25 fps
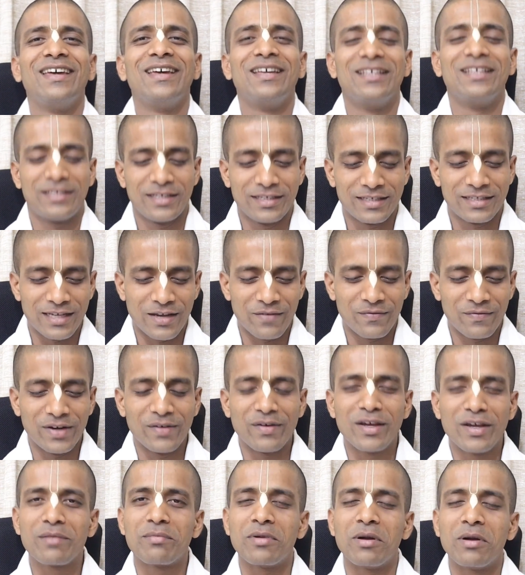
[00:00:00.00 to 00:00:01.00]
Since
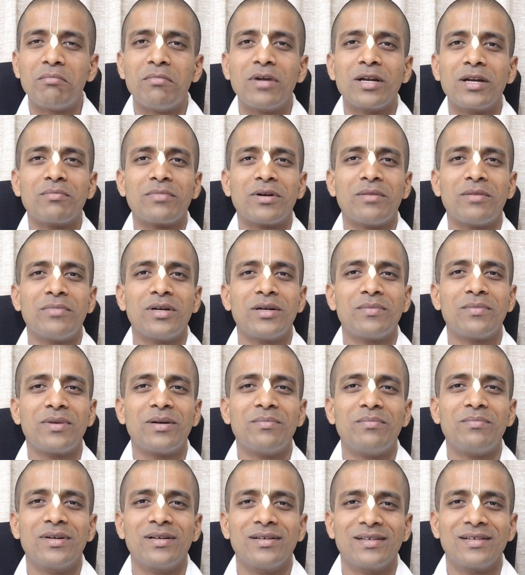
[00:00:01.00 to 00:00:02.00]
everywhere Brahman, Brahman,
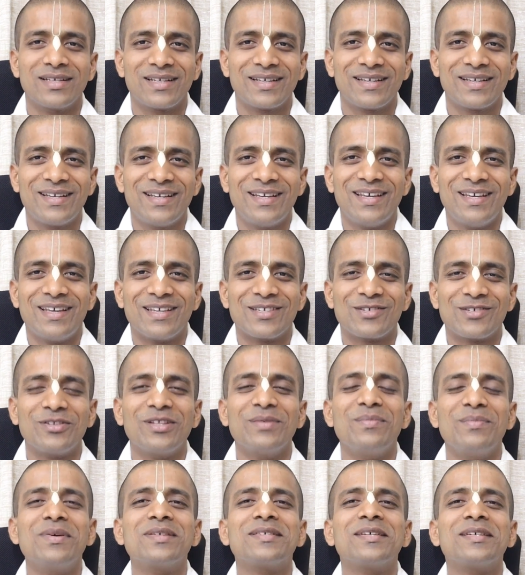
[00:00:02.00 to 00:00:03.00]
Brahman, so
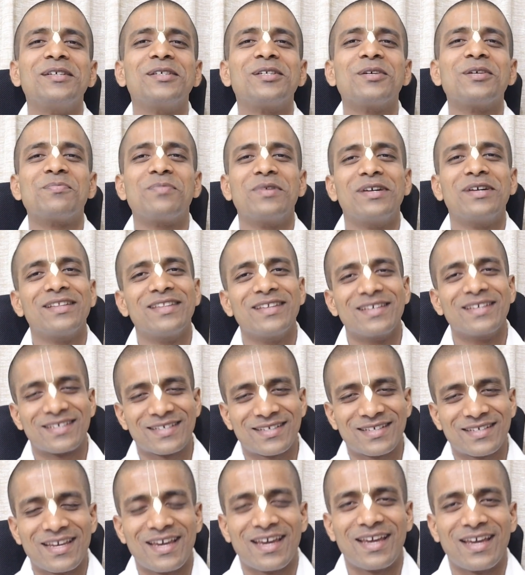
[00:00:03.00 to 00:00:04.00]
they misinterpret
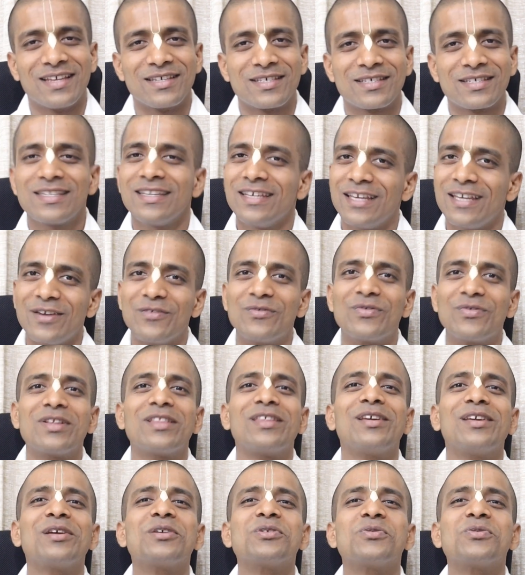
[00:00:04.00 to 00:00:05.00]
this as see,
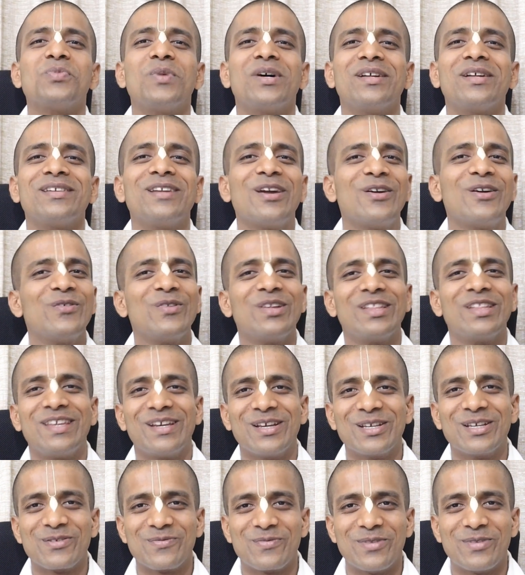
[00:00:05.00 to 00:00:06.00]
everything is one,
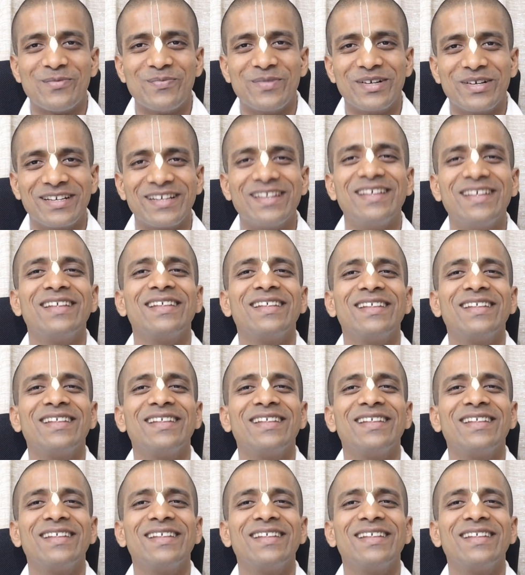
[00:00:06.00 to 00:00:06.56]
everything is Brahman.